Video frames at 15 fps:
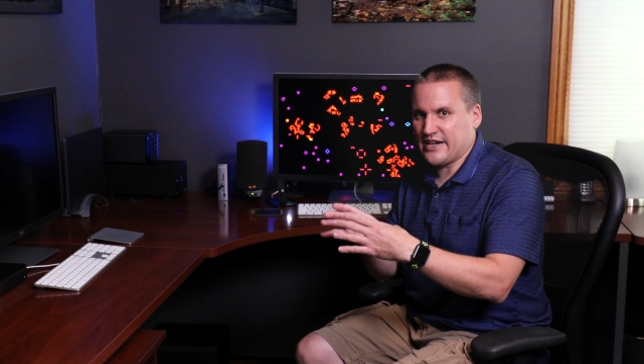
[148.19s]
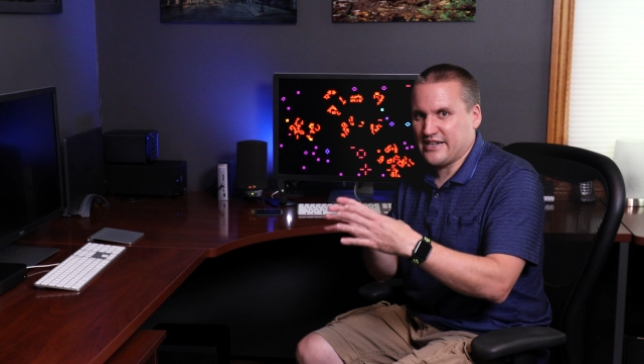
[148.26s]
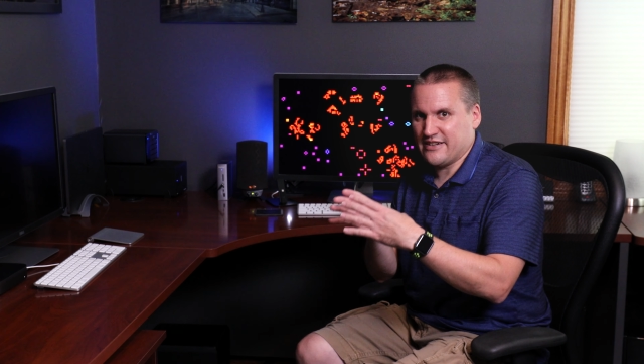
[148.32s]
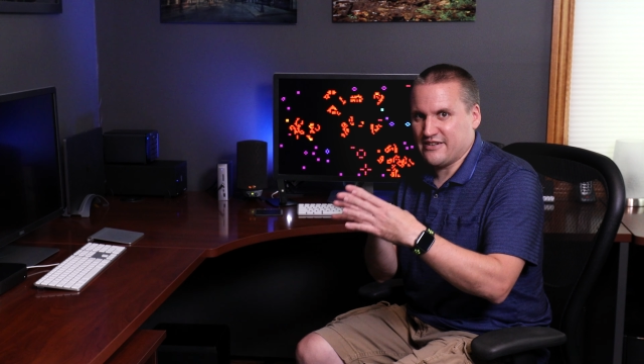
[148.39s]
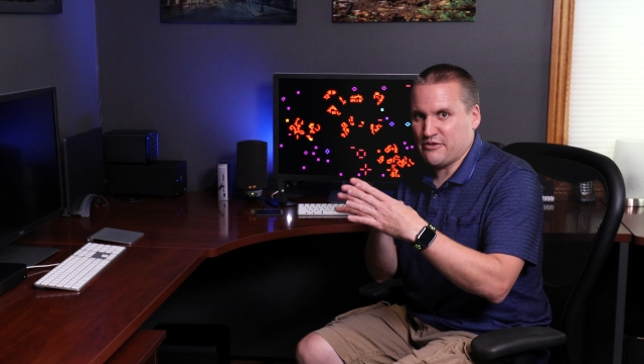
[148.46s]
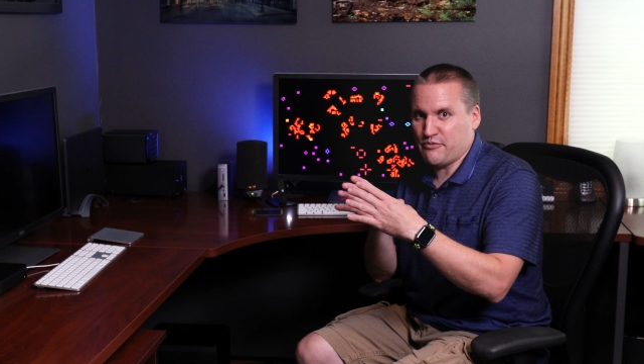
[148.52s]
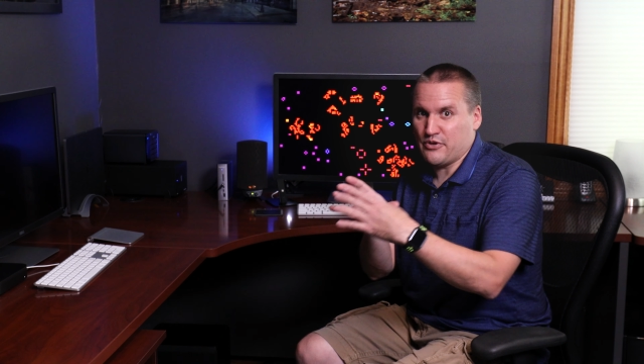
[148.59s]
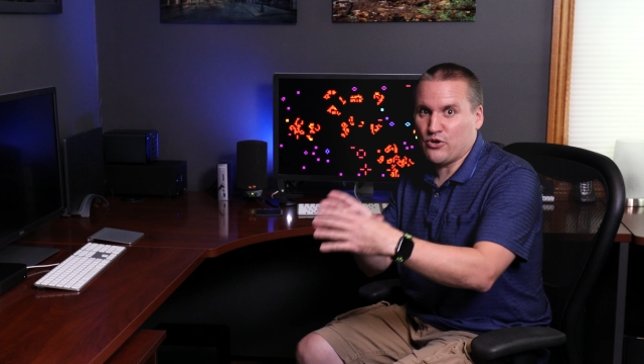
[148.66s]

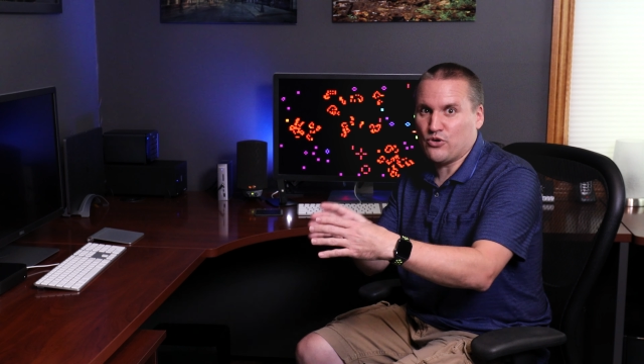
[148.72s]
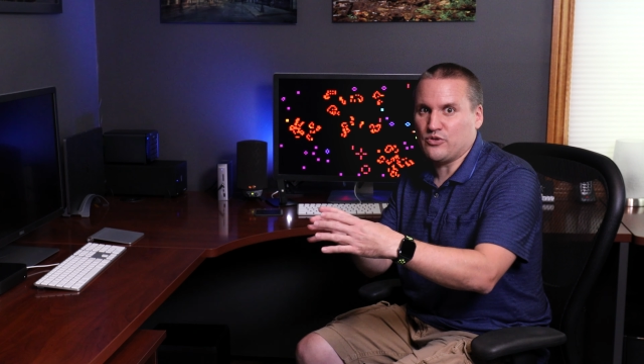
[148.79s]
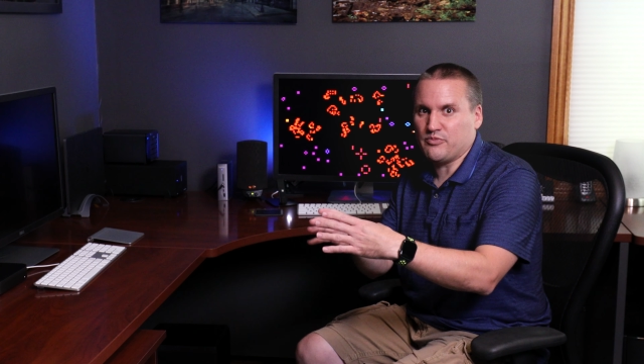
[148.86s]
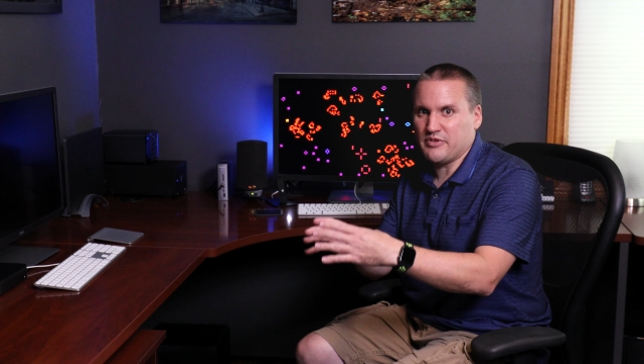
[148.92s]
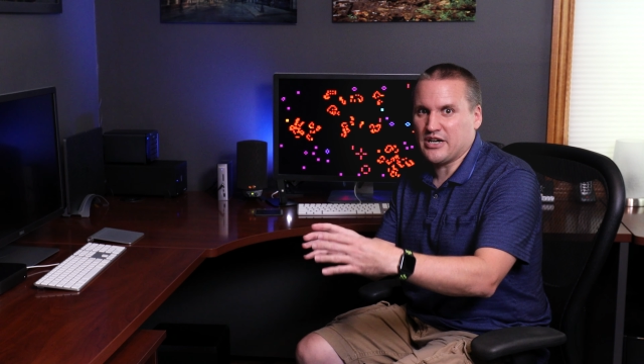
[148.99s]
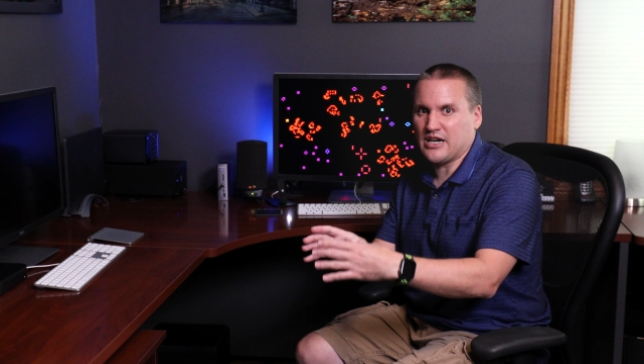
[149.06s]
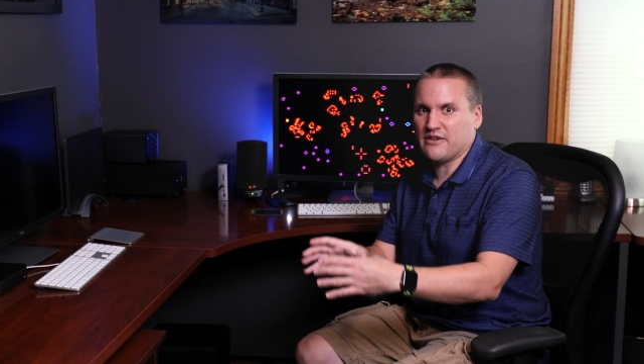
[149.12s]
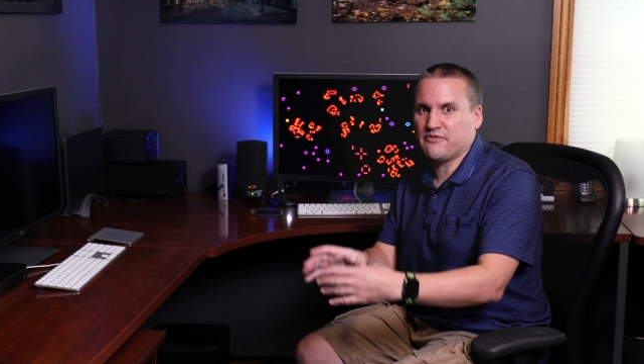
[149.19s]
it would hold
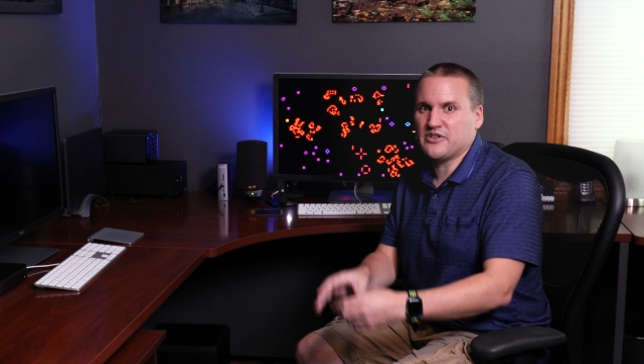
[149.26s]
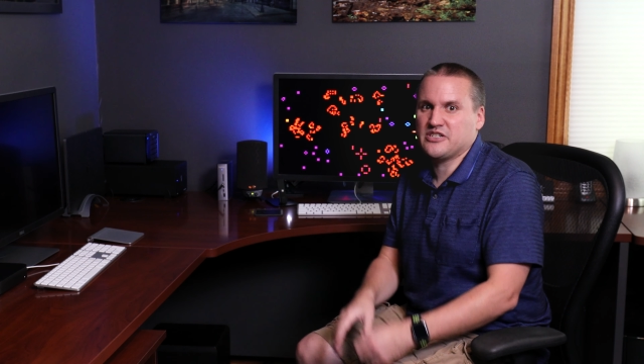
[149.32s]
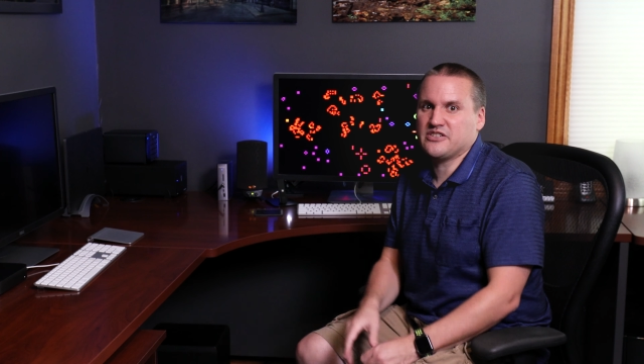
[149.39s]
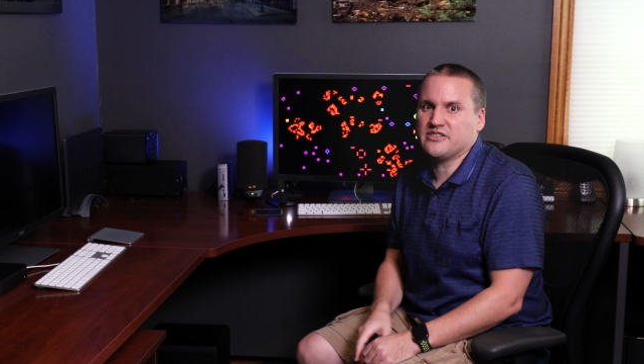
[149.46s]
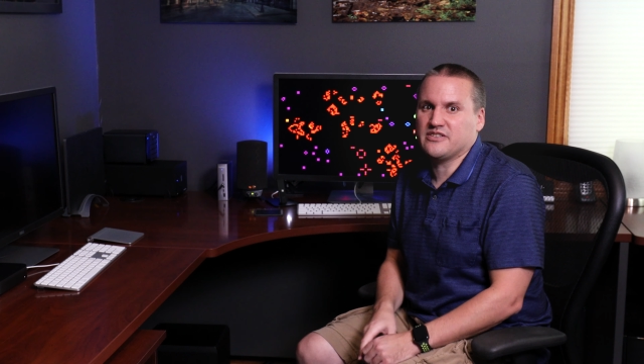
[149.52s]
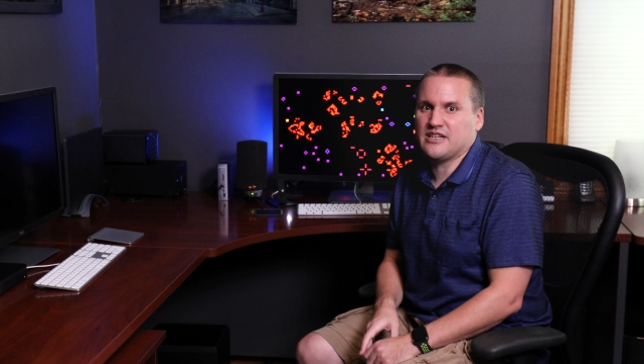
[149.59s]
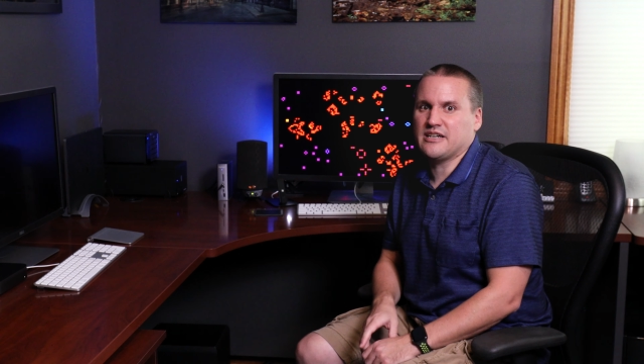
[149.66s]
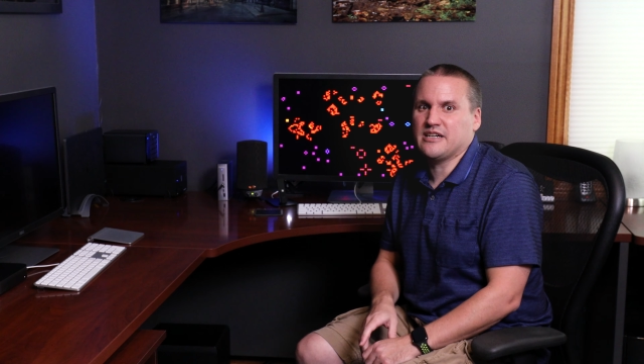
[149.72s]
me off
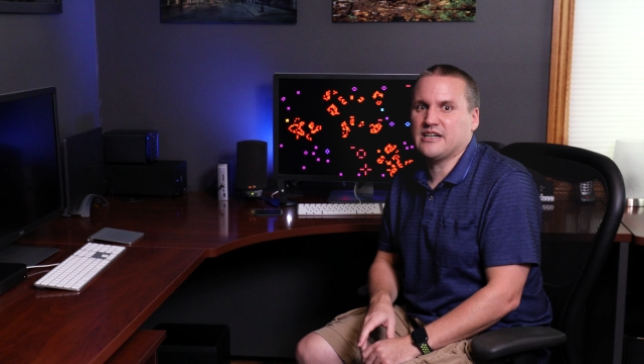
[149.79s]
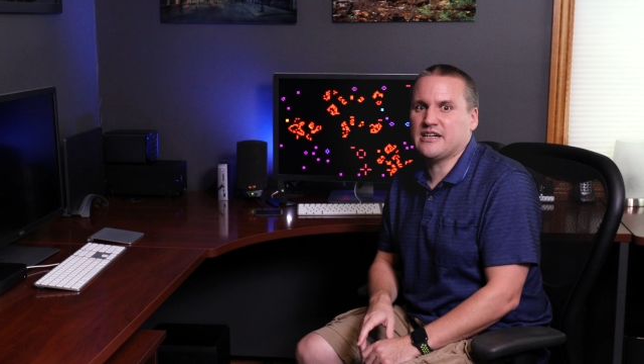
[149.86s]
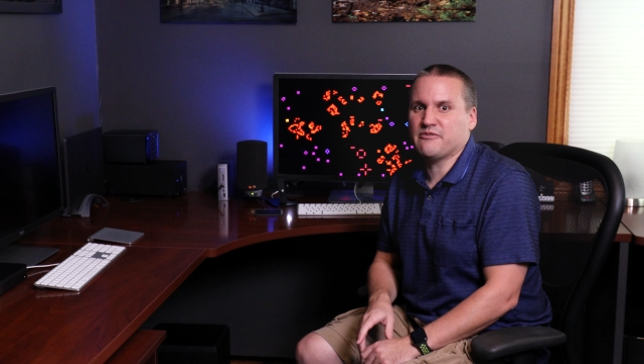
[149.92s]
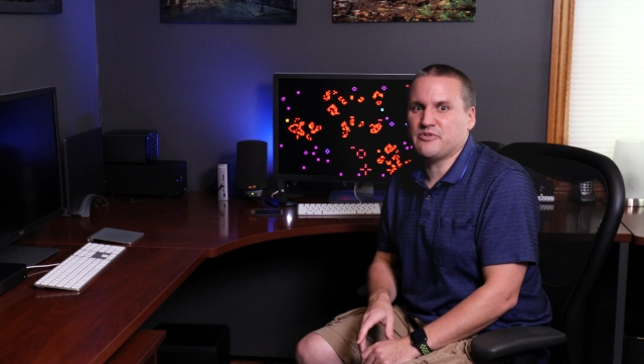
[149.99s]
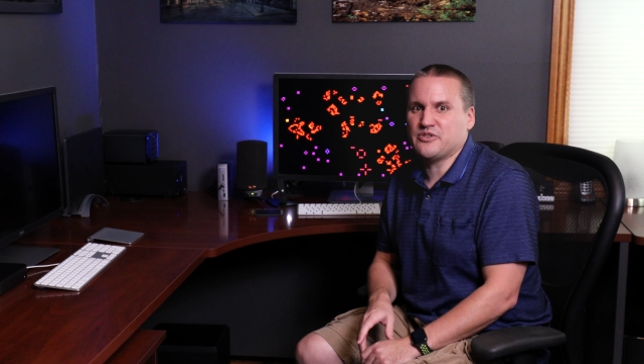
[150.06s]
until I